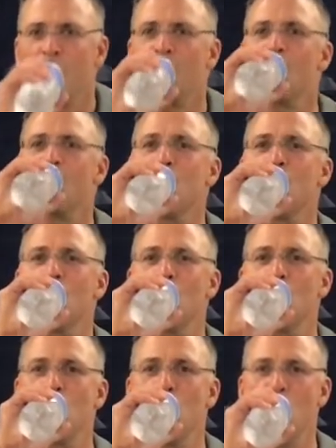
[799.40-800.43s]
the whole two
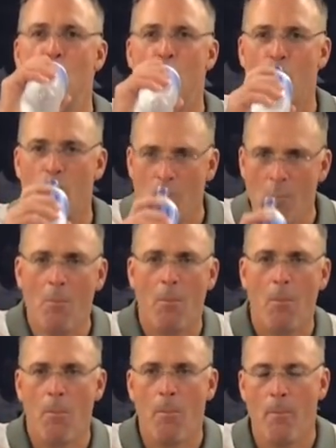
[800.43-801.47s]
deep on
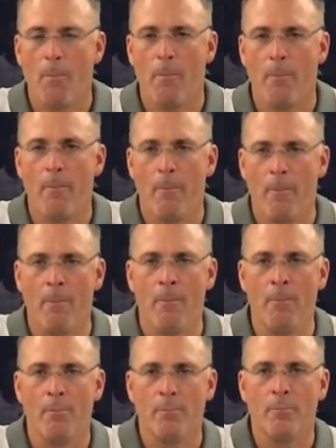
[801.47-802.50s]
defense to be able to
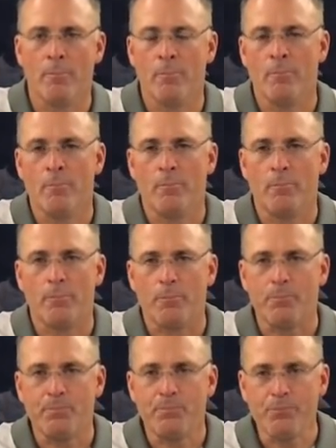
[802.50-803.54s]
play mm-hmm. a, a,
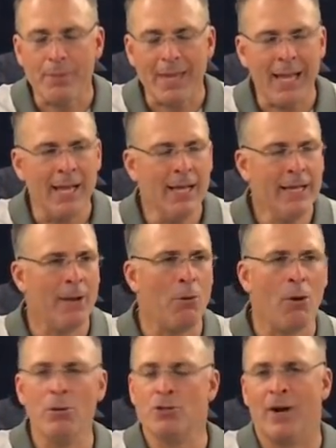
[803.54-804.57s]
good amount of time? Yeah,
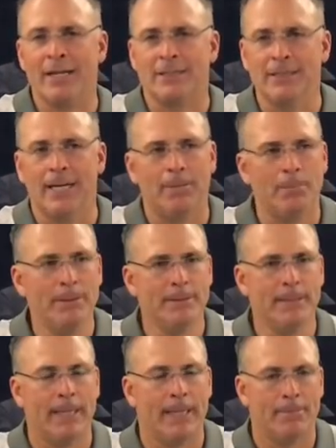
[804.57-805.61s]
we're always trying to sub.
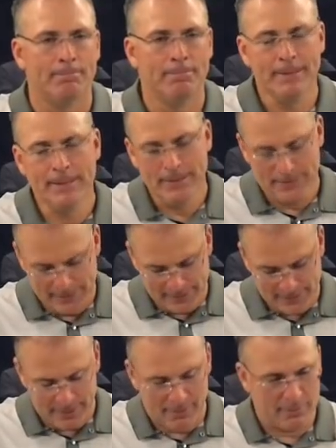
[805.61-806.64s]
Um, and,
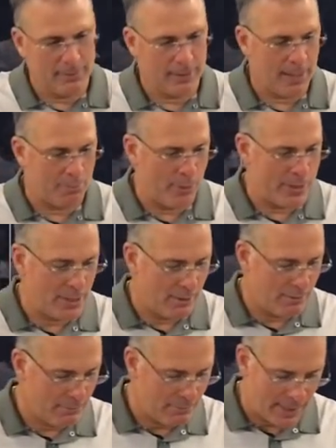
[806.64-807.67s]
you know, a couple weeks ago
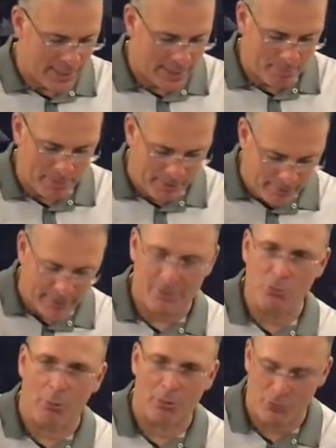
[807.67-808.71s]
when I got a penalty,
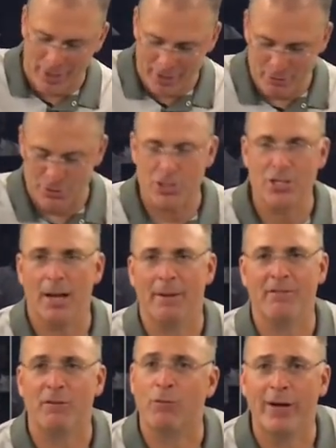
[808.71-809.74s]
that's what we're trying to do: is sub,
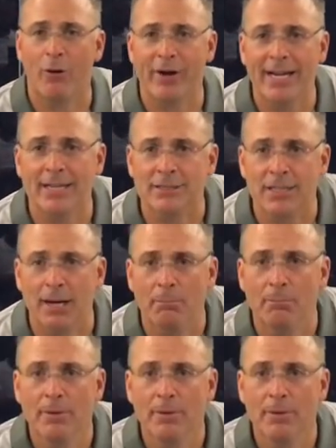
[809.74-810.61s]
even if we don't need to sub